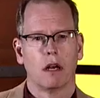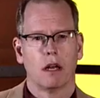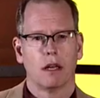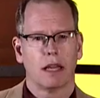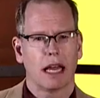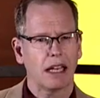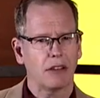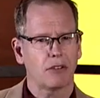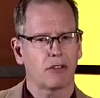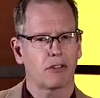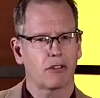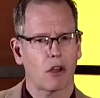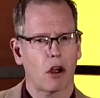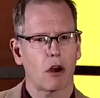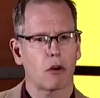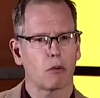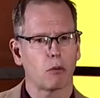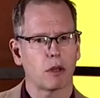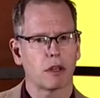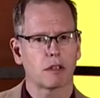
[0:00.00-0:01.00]
Let's
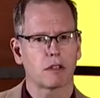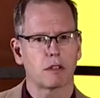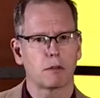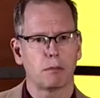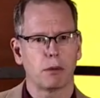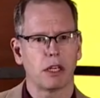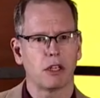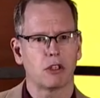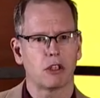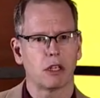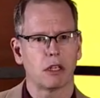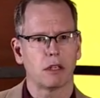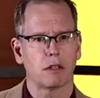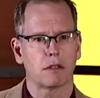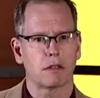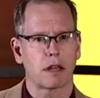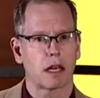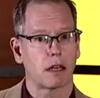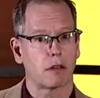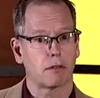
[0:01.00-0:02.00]
start with a
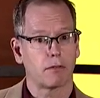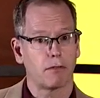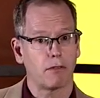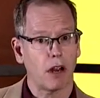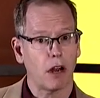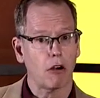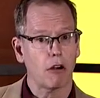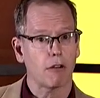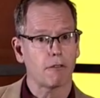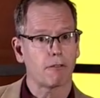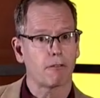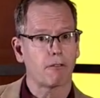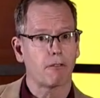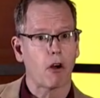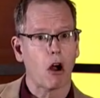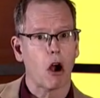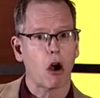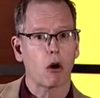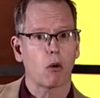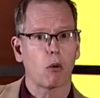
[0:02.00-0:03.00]
species that is very
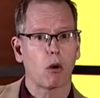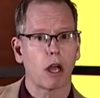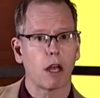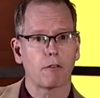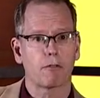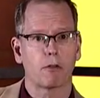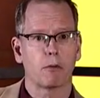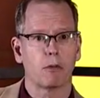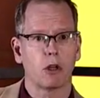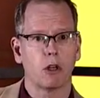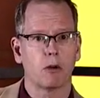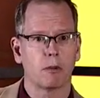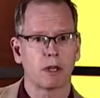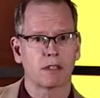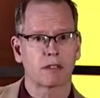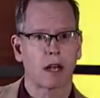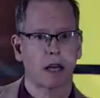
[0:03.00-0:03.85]
far away from humans